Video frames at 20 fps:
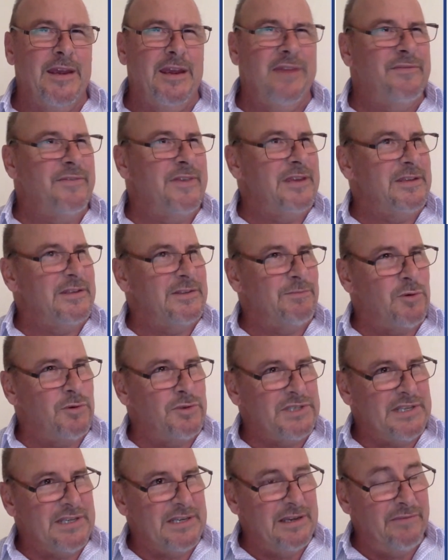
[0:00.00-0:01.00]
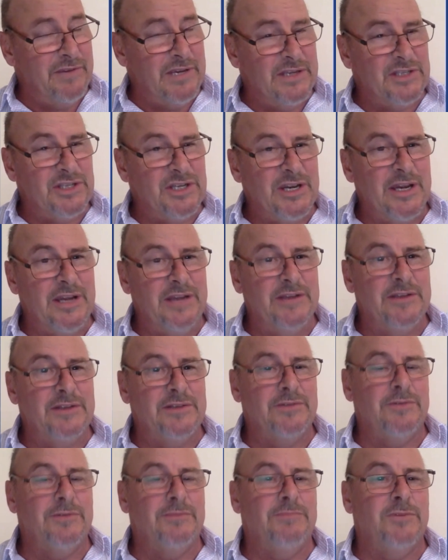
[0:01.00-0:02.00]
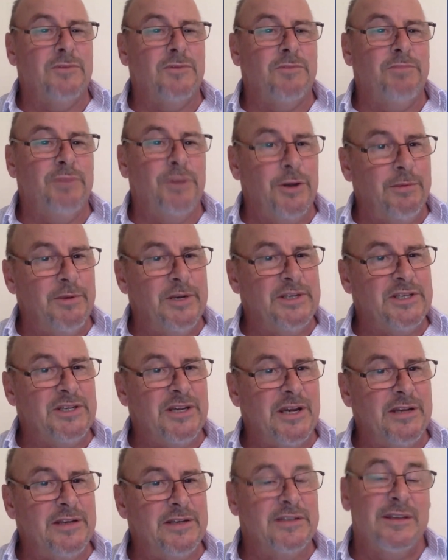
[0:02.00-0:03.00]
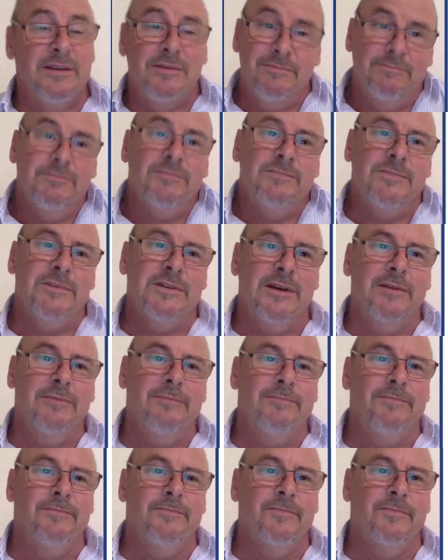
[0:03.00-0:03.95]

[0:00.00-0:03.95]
If there's more significant changes or more permanent changes, then, you know,